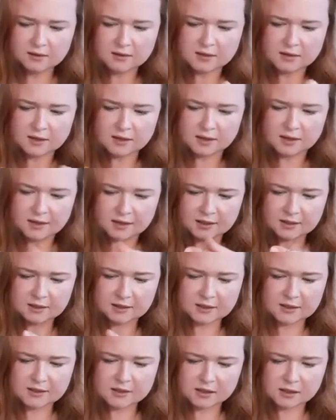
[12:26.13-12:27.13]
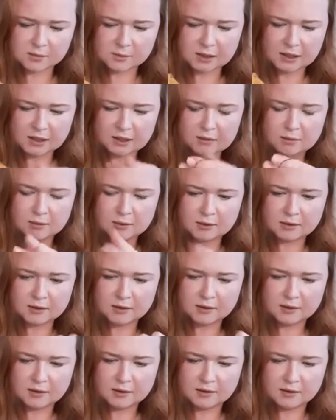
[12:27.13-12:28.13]
turning this at the back, but
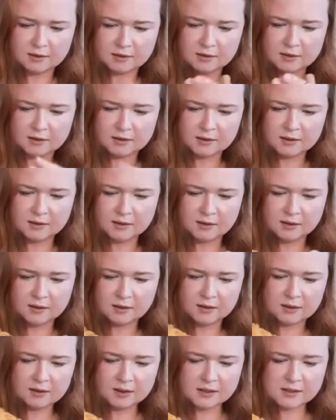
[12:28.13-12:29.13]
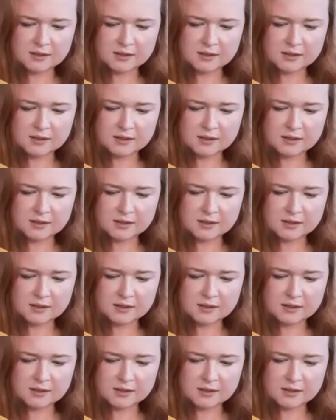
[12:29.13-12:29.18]
as